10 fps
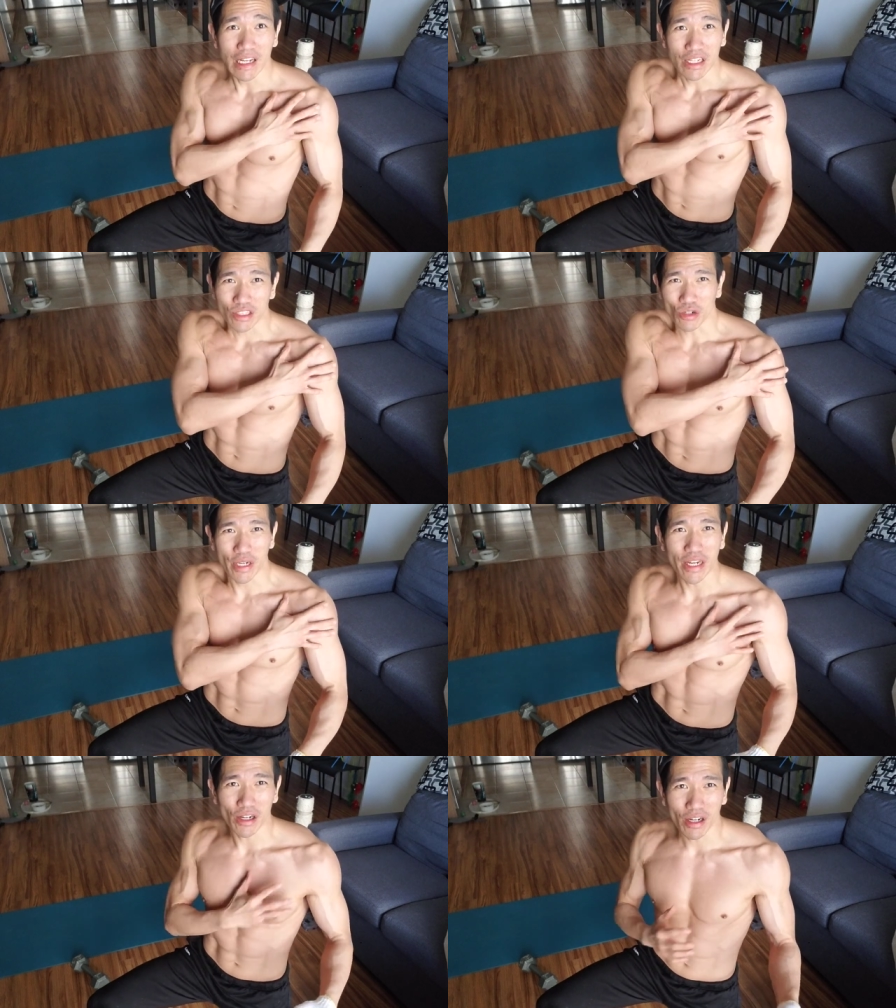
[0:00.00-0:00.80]
So
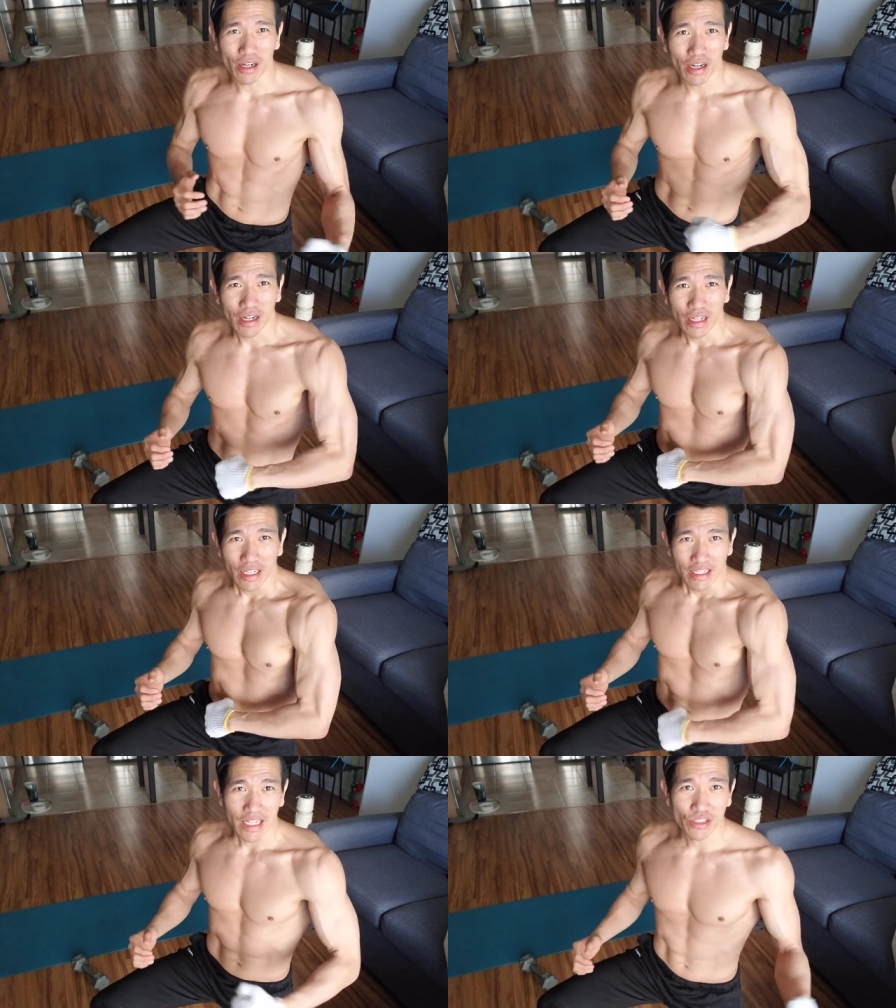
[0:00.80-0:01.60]
here,
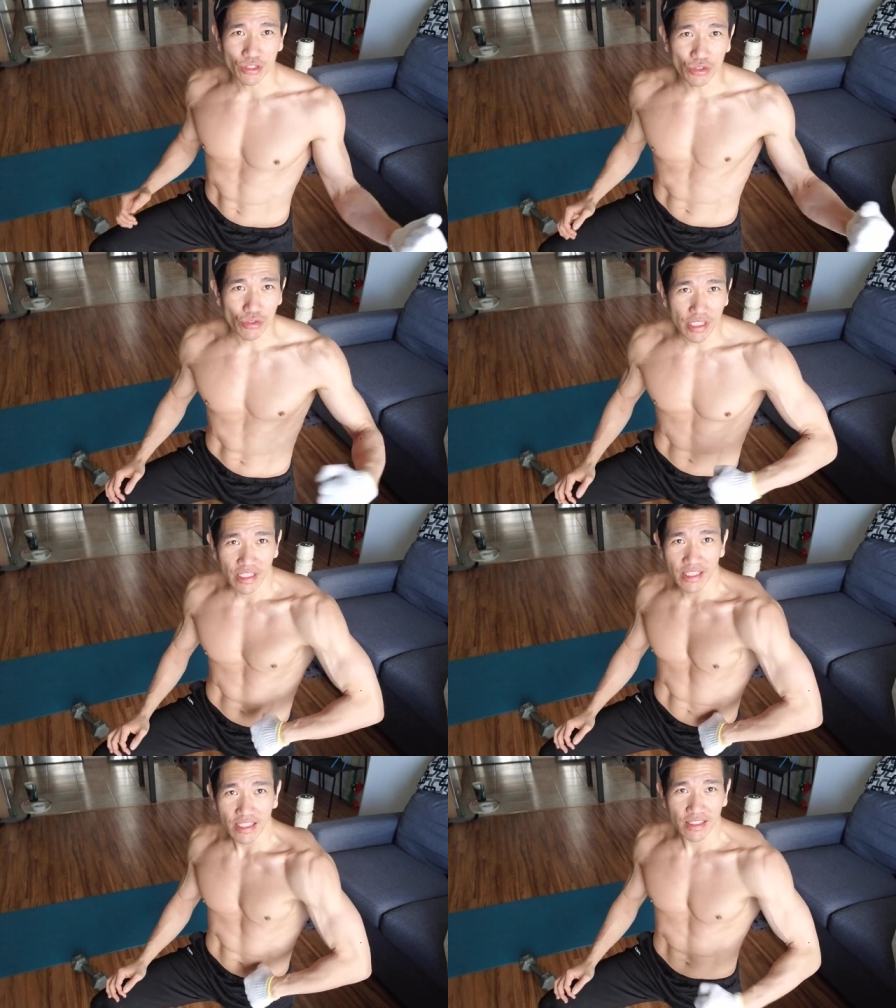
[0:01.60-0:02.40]
yes, you do
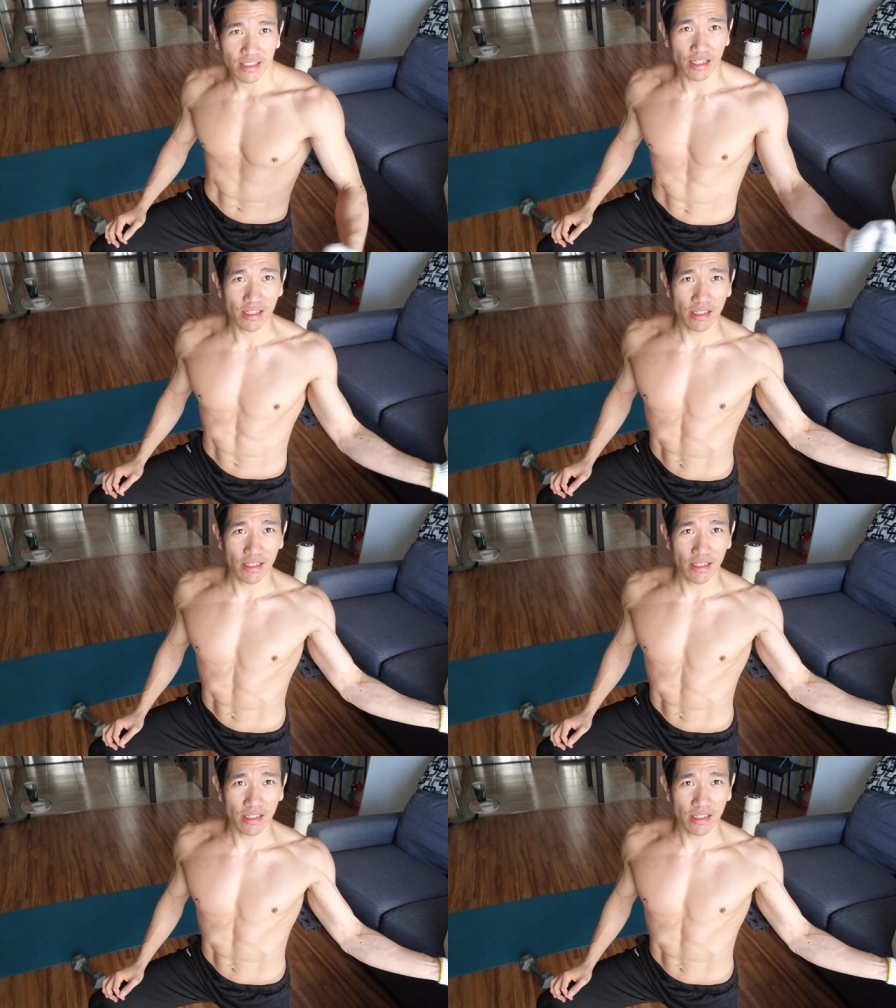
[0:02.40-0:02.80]
need this,